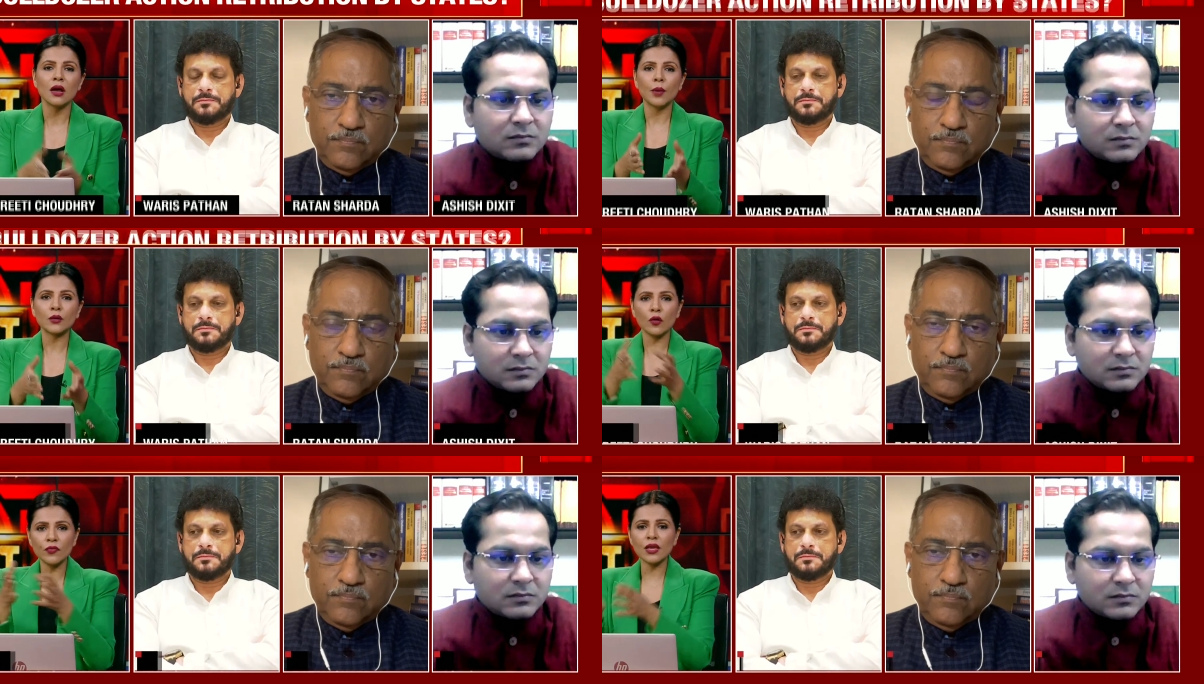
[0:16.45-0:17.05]

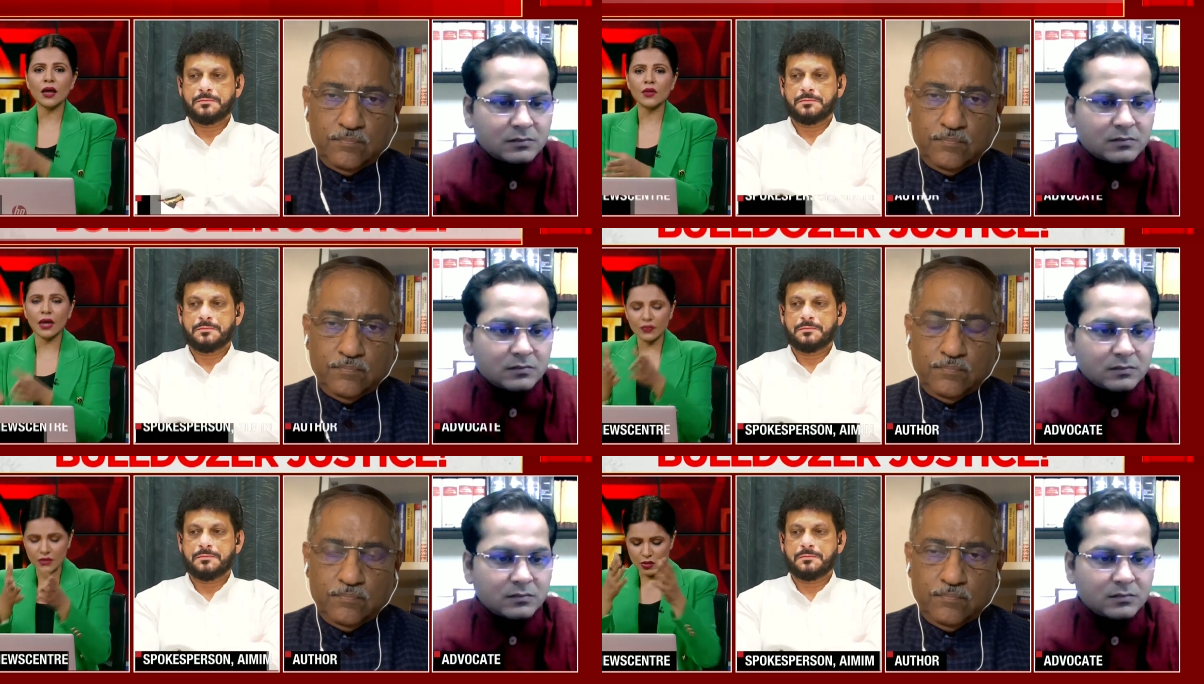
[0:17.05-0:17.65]
Speaker 1: But on the other
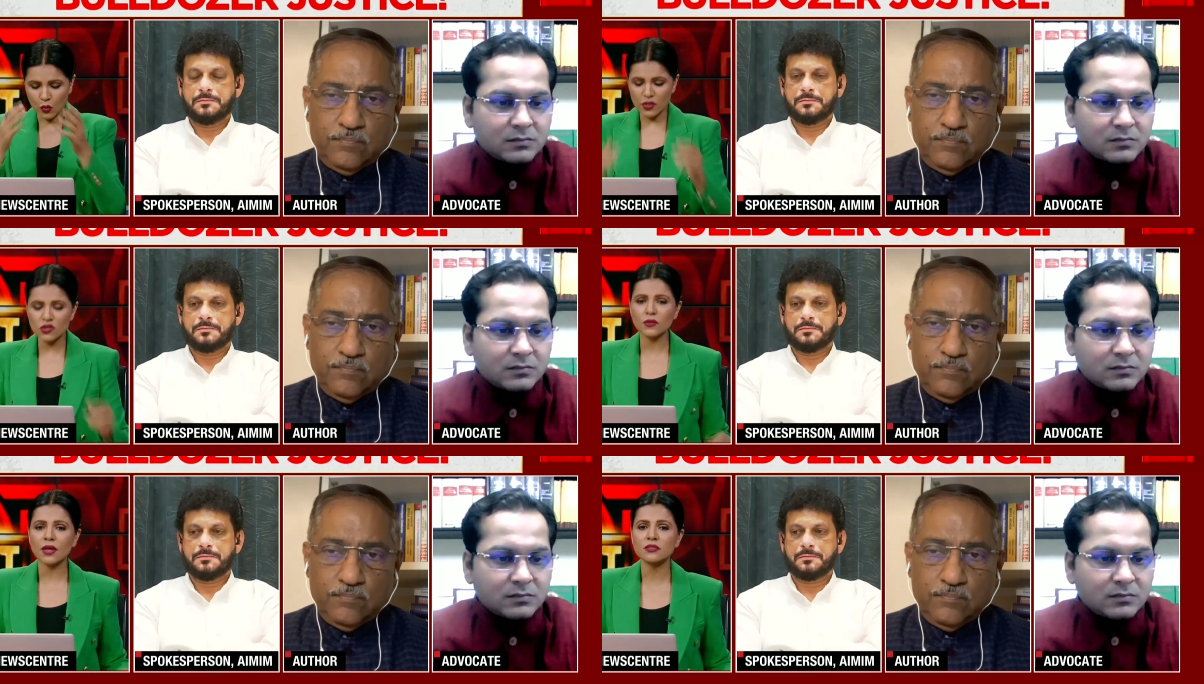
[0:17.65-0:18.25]
hand, there's a
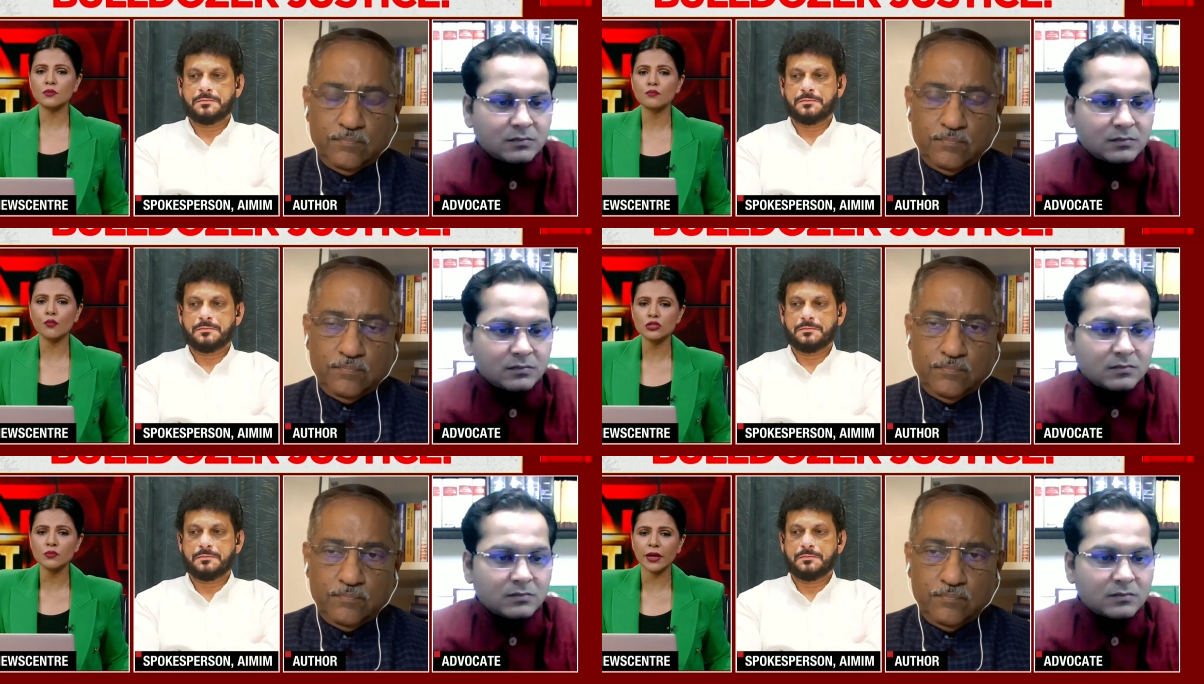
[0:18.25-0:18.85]
question that has been
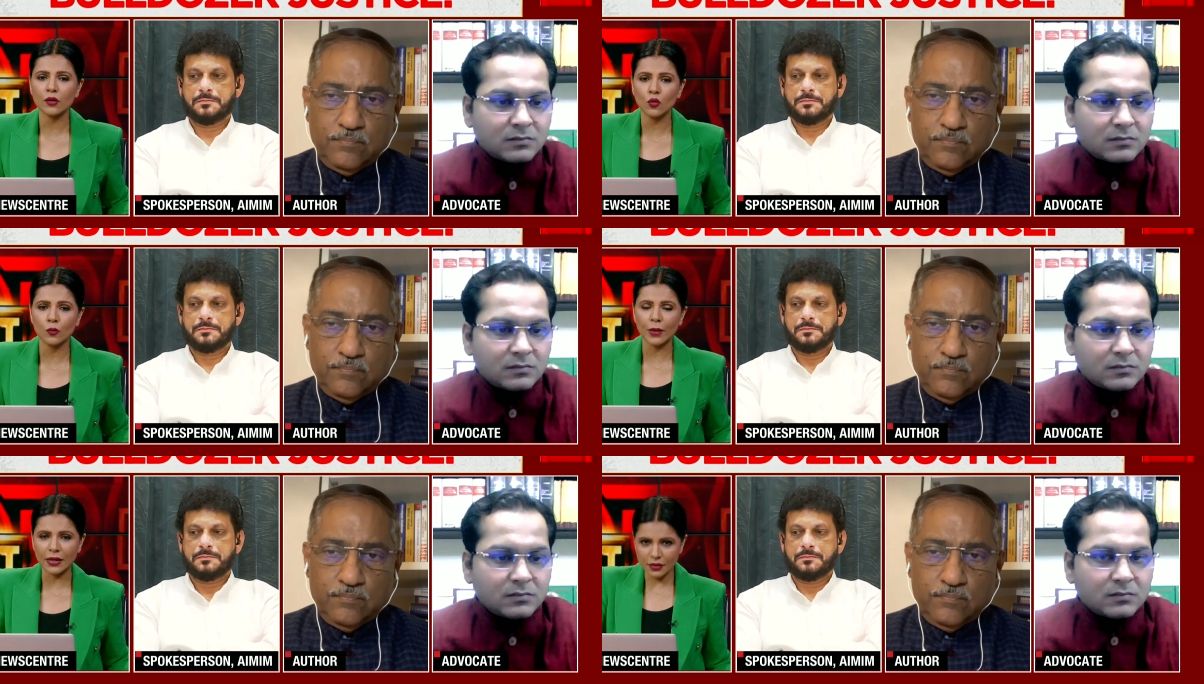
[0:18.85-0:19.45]
posed by a
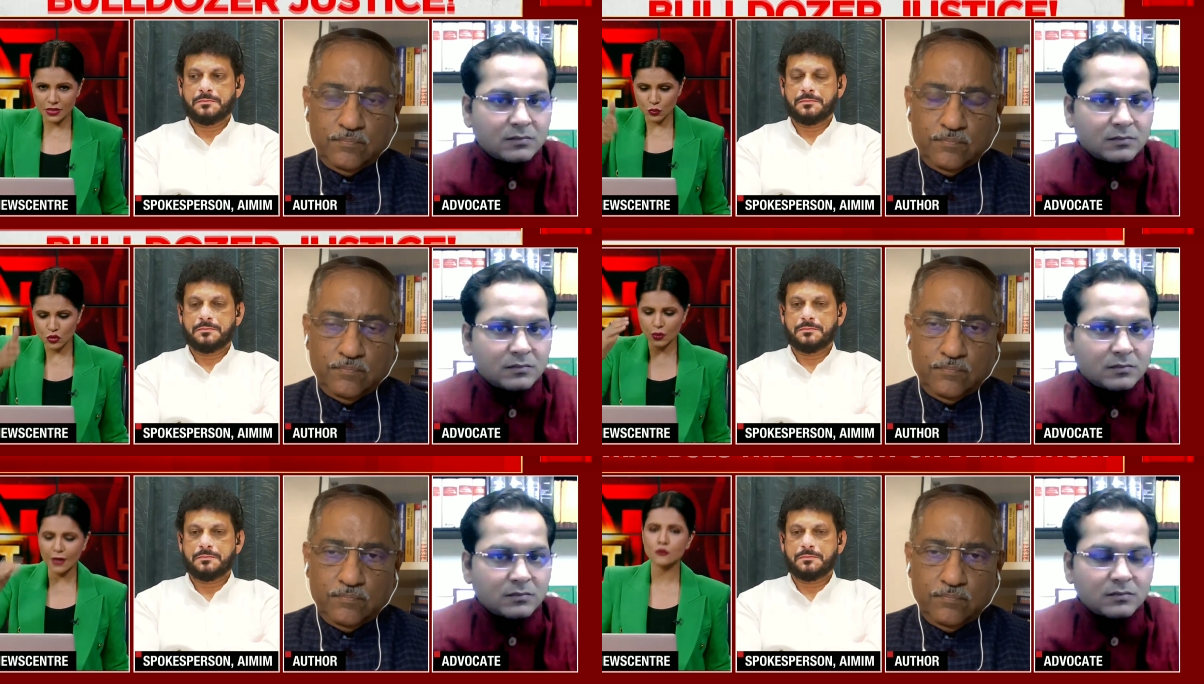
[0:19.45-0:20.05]
co-panelist.
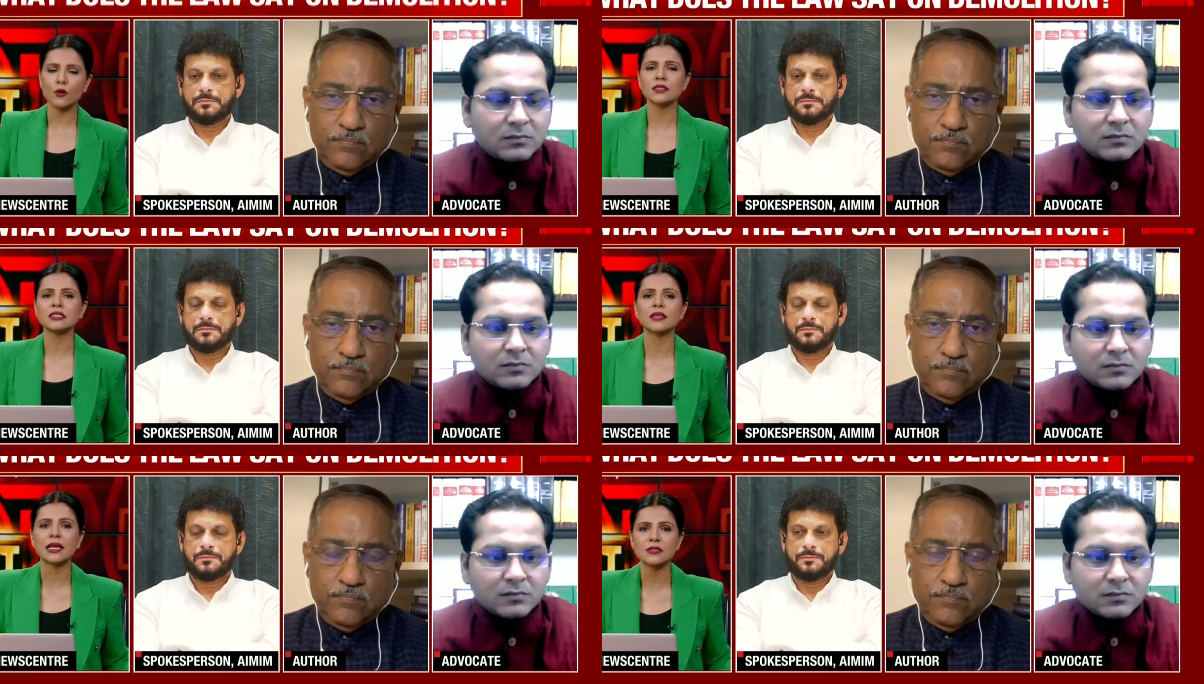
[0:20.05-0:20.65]
Would you care to
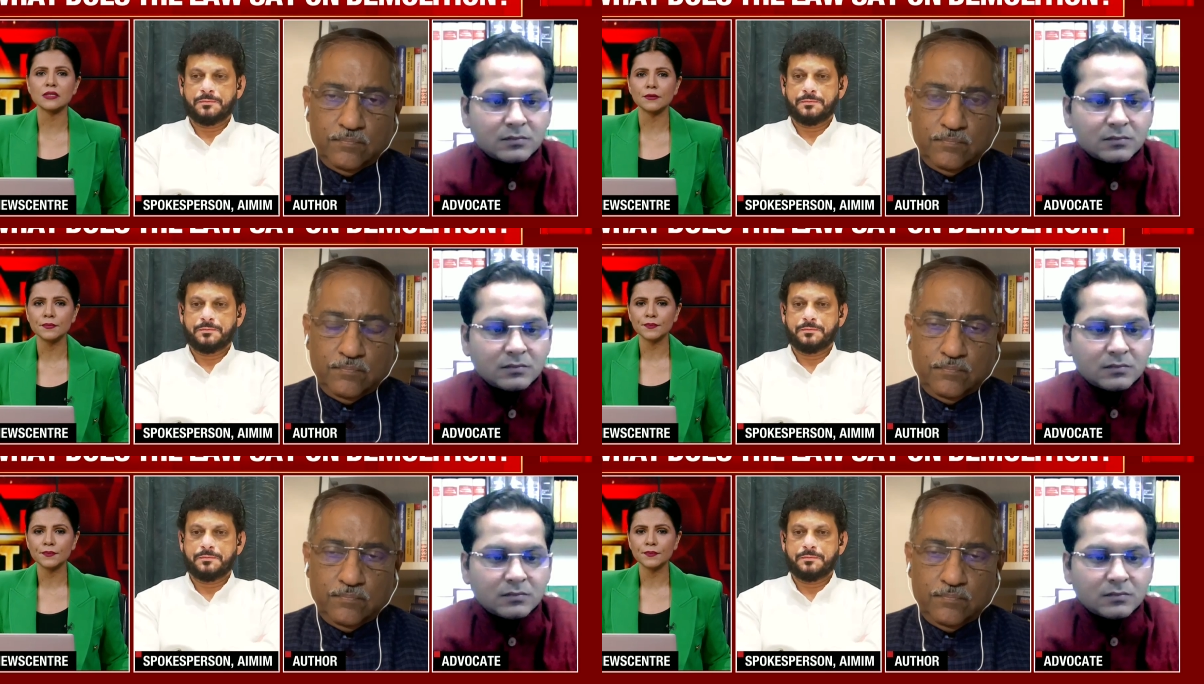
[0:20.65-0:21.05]
answer that, sir?